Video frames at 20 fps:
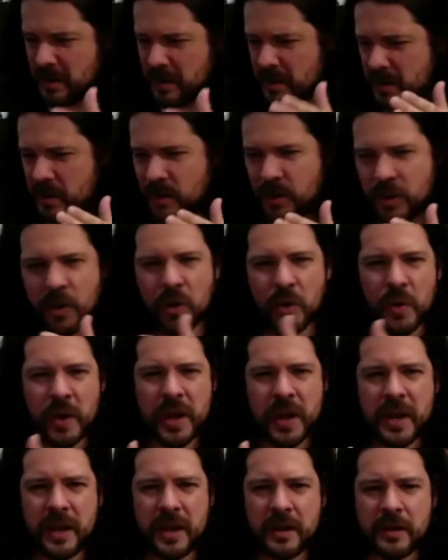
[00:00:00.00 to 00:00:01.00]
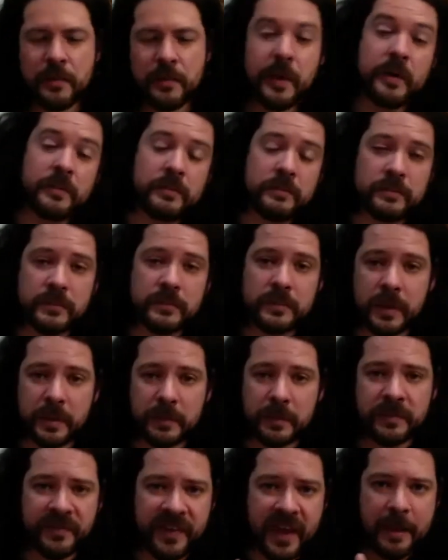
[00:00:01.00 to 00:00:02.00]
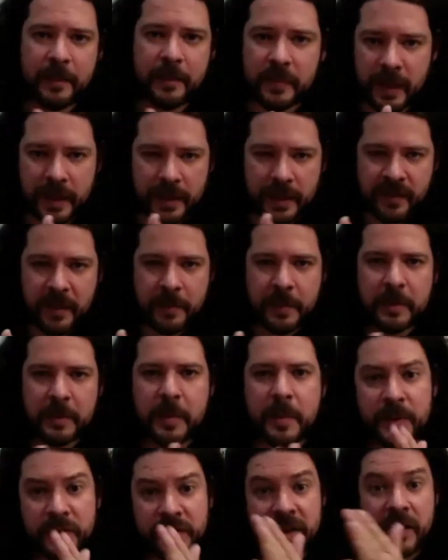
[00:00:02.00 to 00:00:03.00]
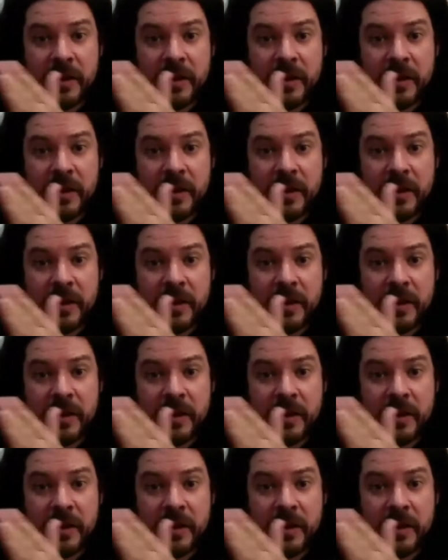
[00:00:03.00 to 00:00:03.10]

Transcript: you go in, well, fam- like family members can